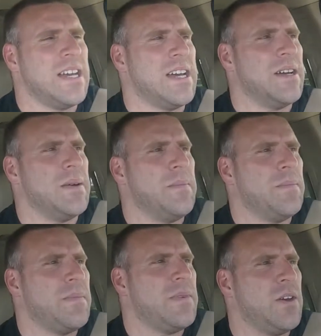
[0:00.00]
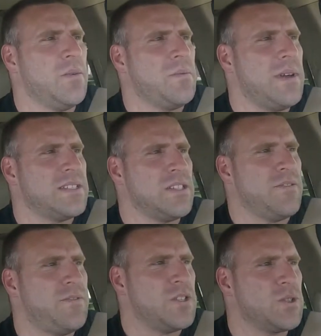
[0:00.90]
as an
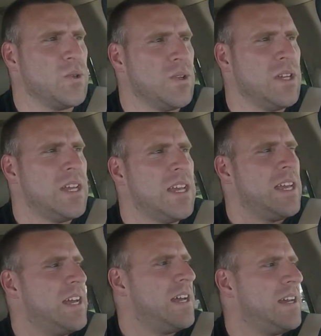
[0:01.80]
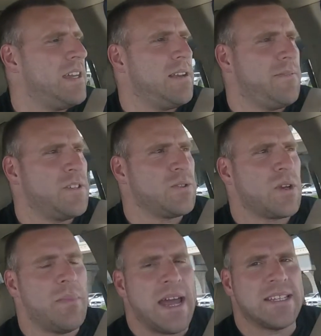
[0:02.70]
official, in official
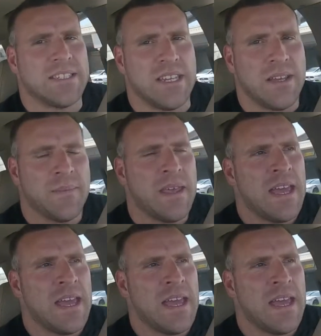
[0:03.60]
capacity.